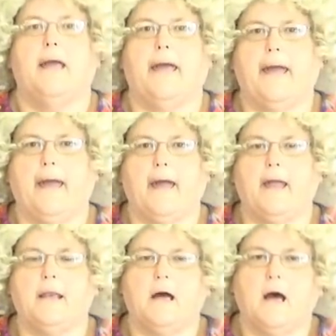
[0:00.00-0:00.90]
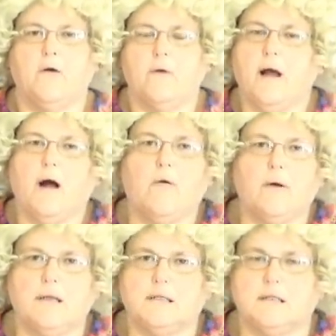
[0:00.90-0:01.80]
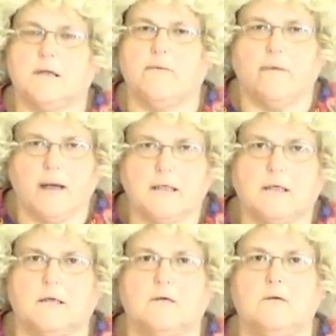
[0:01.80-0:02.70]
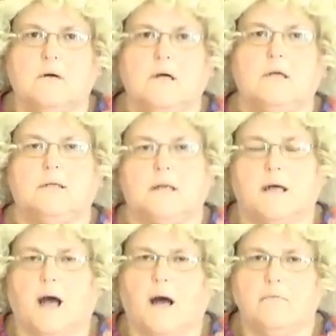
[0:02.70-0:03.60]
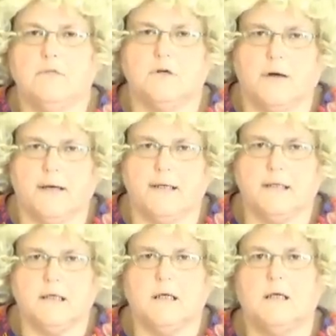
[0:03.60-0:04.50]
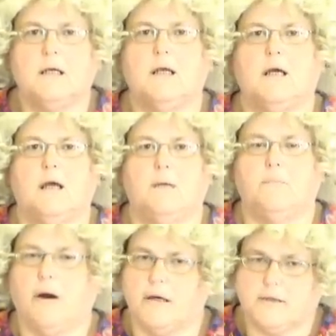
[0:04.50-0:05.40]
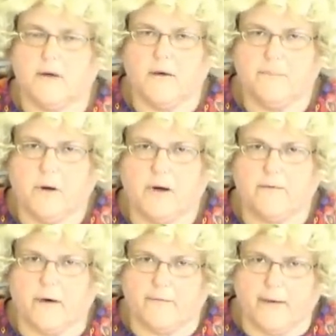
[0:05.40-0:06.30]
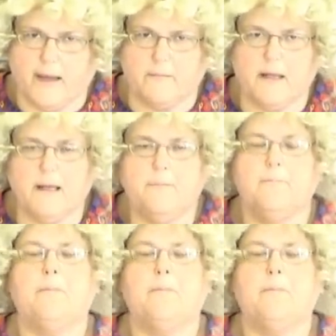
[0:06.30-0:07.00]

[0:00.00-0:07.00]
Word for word: And uh, we all want to just invite you to come join us as uh, part of, part of our family.